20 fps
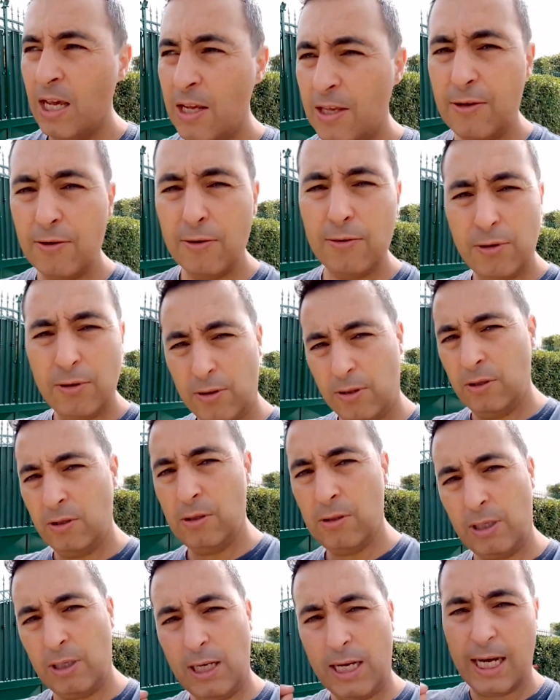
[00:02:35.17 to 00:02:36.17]
you
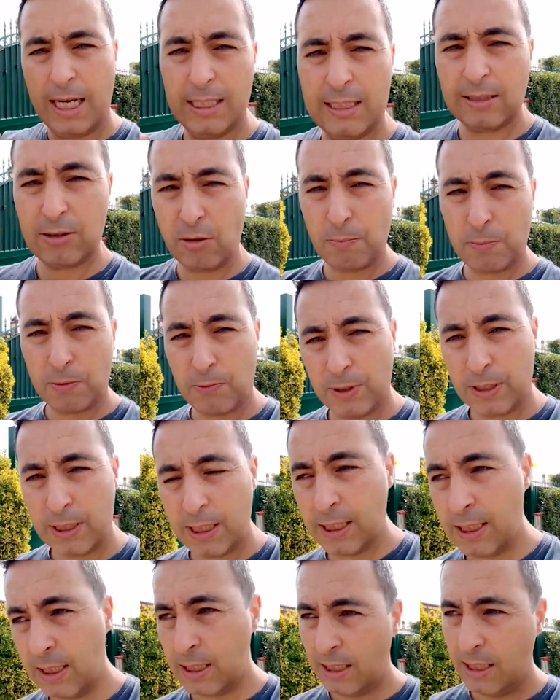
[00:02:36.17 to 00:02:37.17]
guys stop
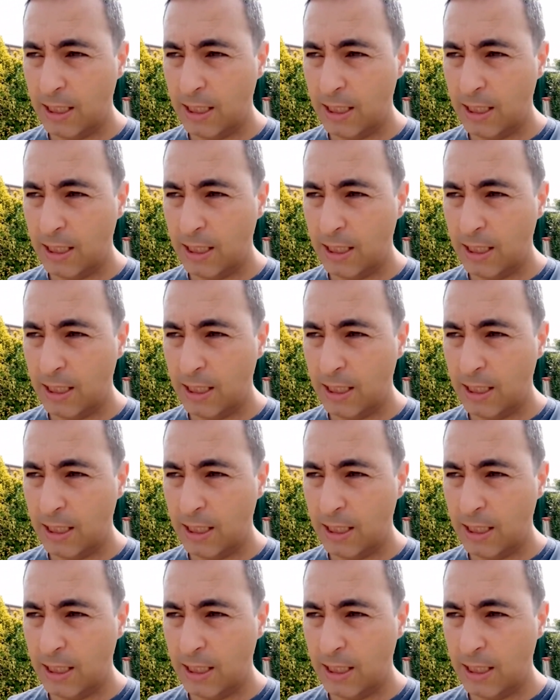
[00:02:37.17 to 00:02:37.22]
quitting